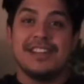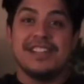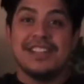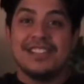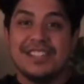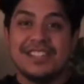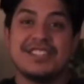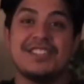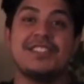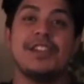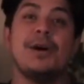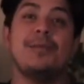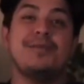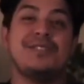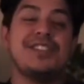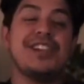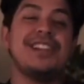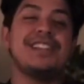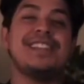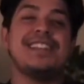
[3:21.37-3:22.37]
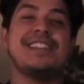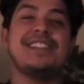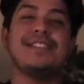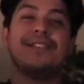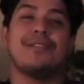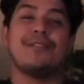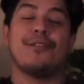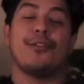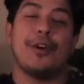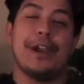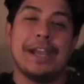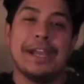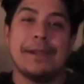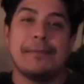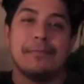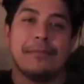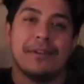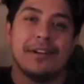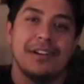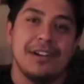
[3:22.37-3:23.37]
the subject in the
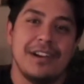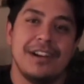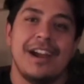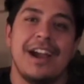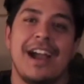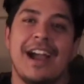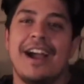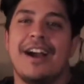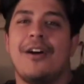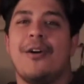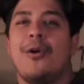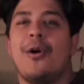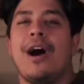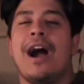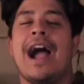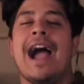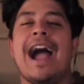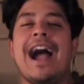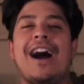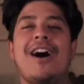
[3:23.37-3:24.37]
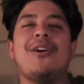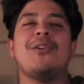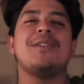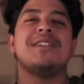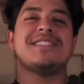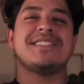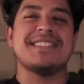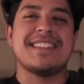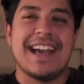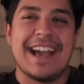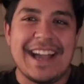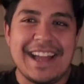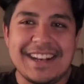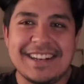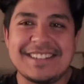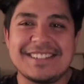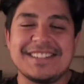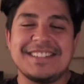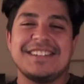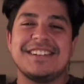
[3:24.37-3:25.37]
frame. How is
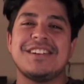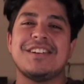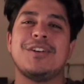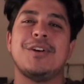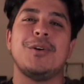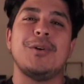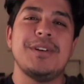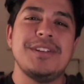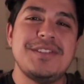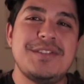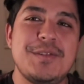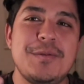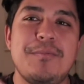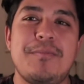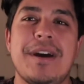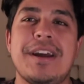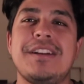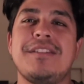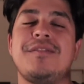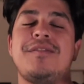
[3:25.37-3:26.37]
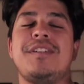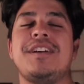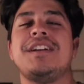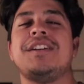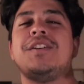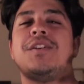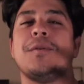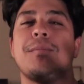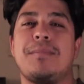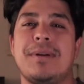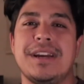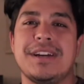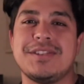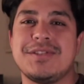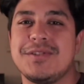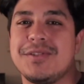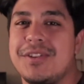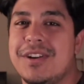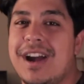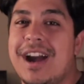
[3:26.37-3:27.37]
that going to benefit your picture?